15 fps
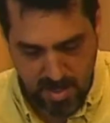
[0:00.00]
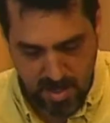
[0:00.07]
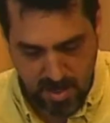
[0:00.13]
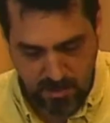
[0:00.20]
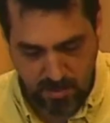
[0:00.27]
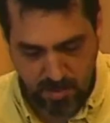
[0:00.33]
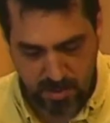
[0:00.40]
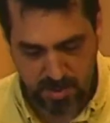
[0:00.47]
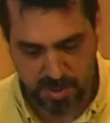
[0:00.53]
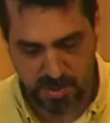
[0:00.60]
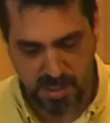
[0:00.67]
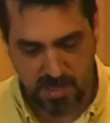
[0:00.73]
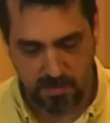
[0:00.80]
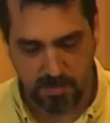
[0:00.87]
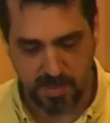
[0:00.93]
Of course,
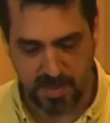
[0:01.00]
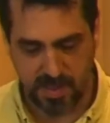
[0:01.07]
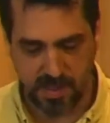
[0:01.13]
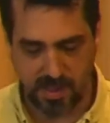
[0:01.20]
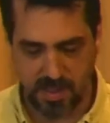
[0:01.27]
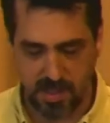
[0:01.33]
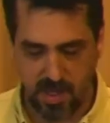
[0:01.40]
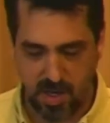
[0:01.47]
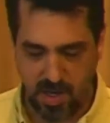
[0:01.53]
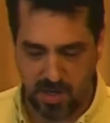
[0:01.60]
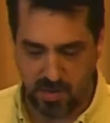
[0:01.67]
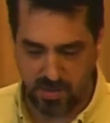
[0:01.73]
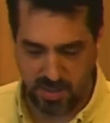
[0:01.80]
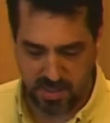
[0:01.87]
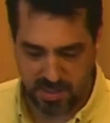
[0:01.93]
it would be silly to
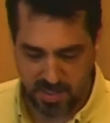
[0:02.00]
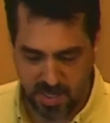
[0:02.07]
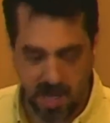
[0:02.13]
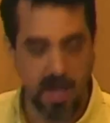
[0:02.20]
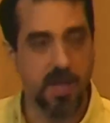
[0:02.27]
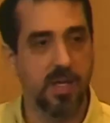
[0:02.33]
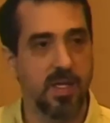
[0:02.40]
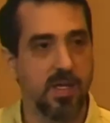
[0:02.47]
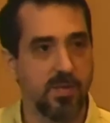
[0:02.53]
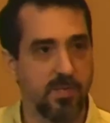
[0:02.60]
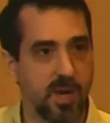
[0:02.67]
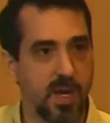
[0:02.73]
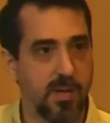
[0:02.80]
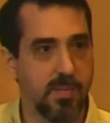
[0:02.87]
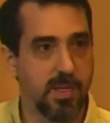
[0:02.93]
argue that it's not an
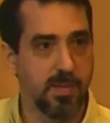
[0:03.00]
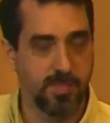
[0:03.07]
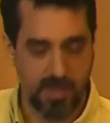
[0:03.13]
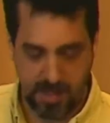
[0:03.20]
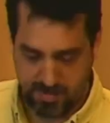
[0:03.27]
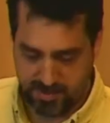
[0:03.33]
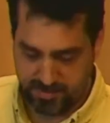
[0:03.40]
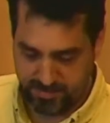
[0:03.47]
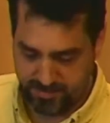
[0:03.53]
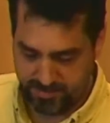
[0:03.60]
environmental problem.